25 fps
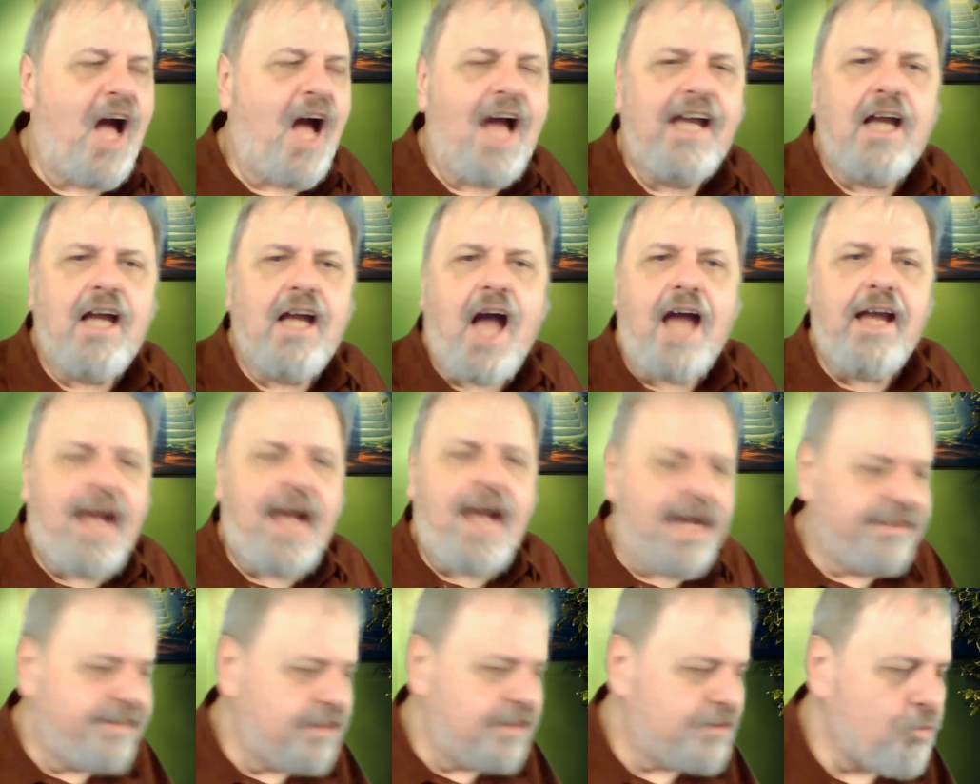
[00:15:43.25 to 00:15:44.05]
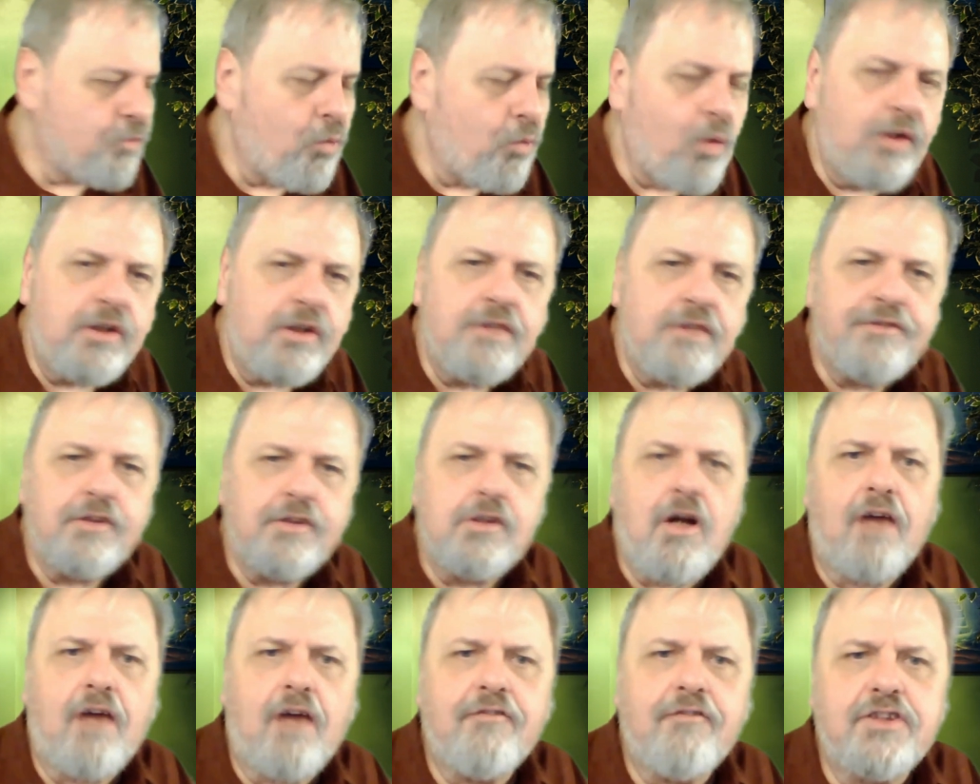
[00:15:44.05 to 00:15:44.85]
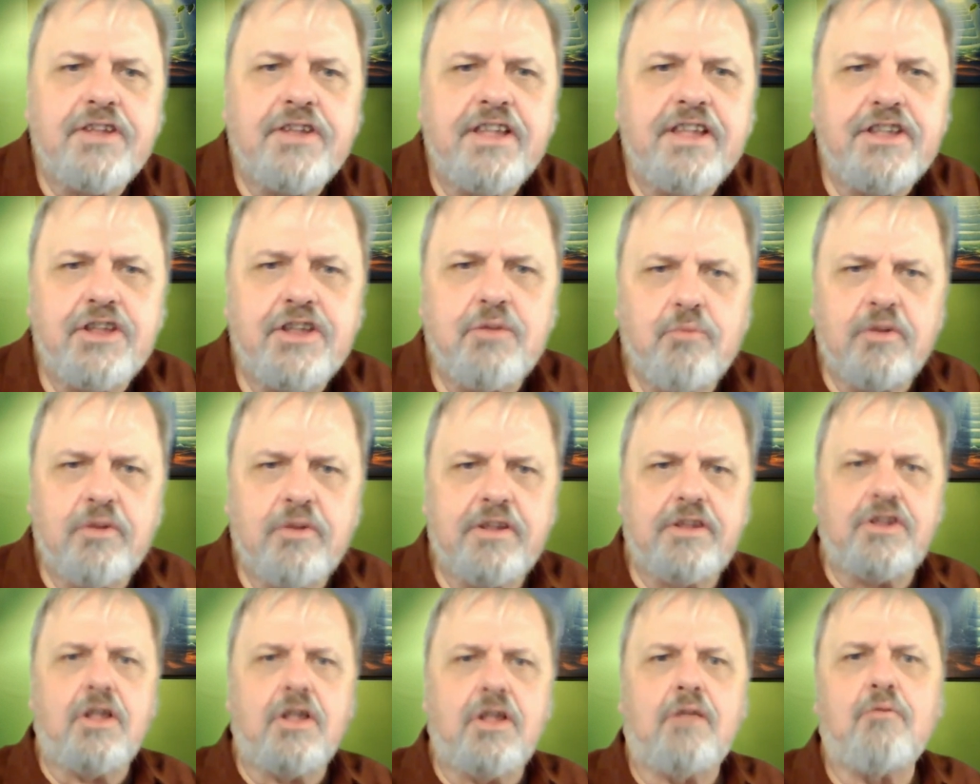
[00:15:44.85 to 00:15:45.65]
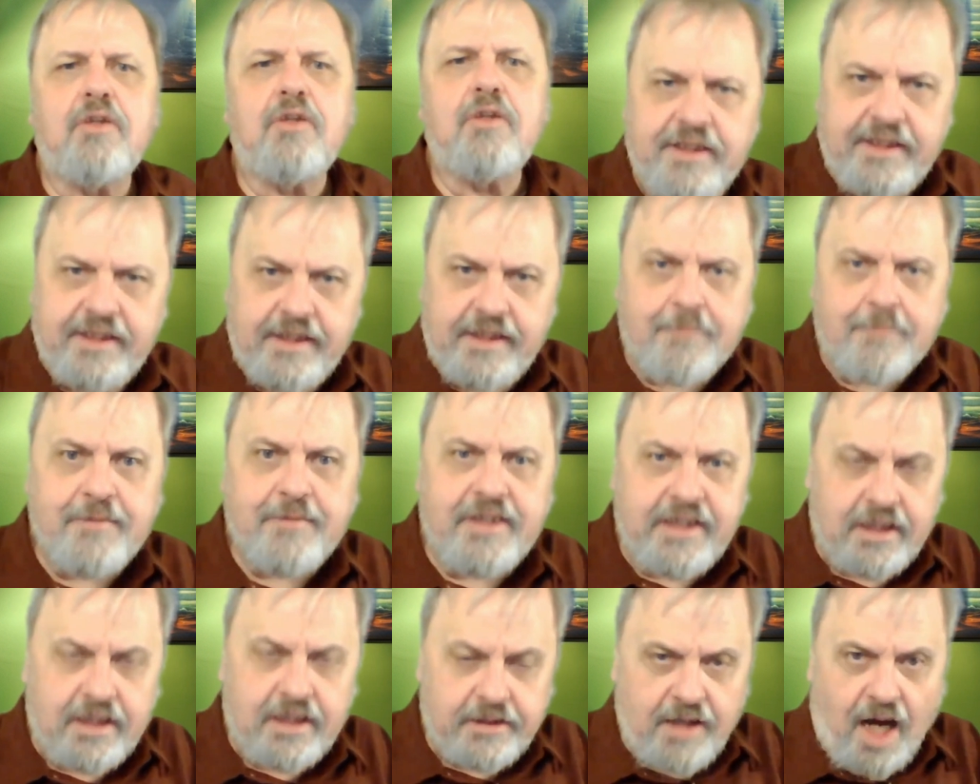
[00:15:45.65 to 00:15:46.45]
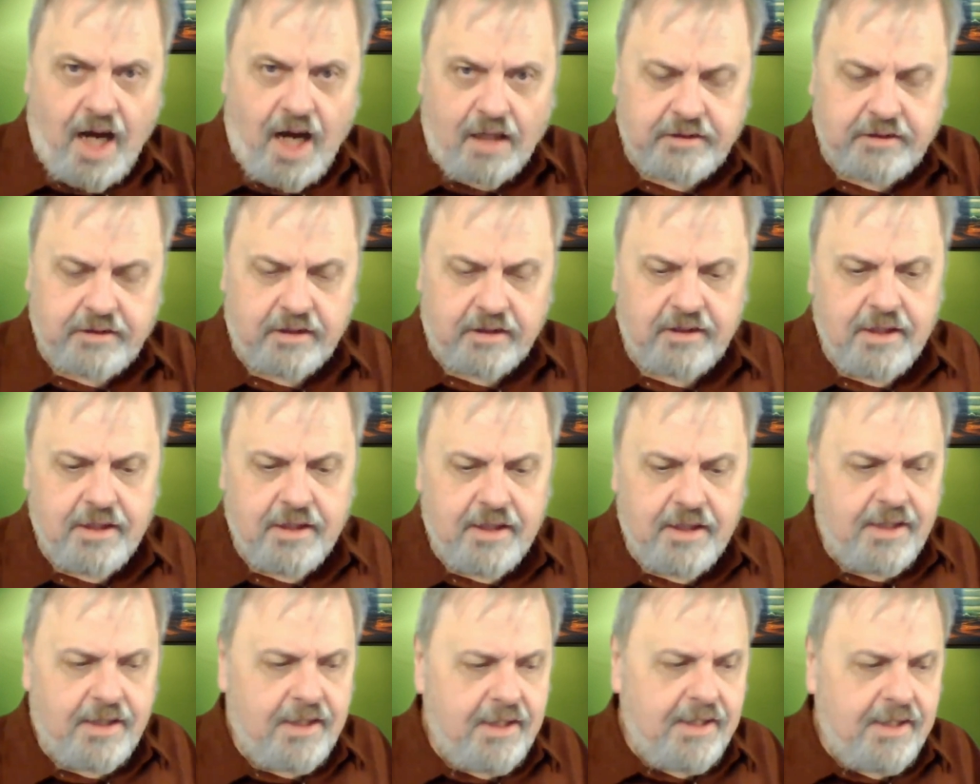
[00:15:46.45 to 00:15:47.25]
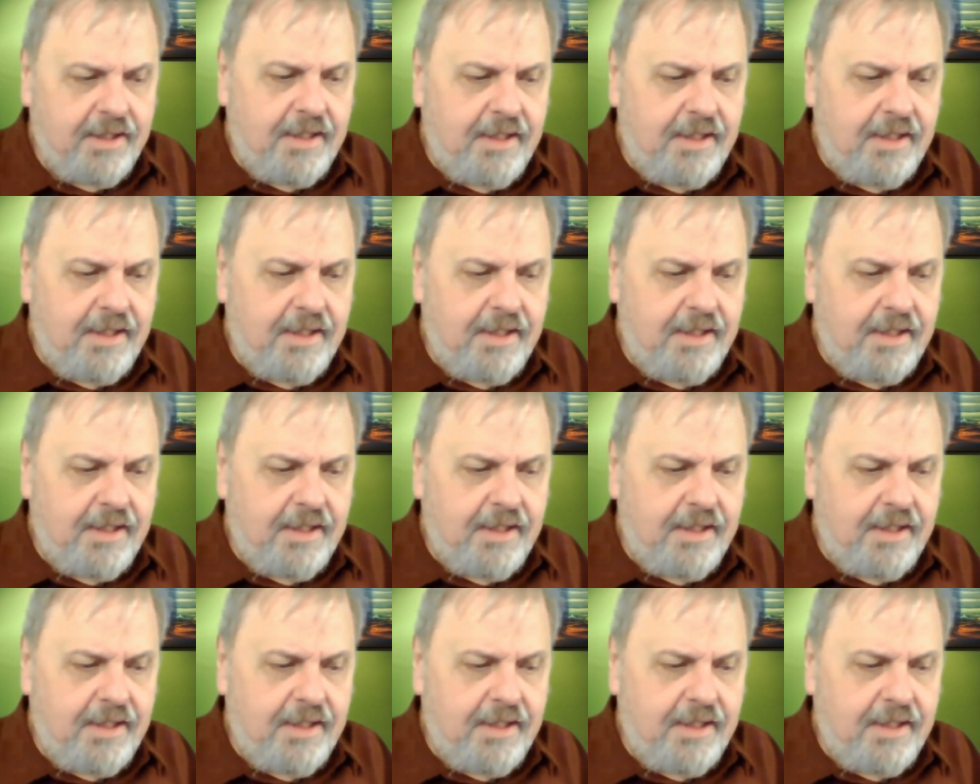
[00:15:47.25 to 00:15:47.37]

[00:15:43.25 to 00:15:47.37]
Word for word: I, I had this wonderful conversation with, with an MD, a doctor,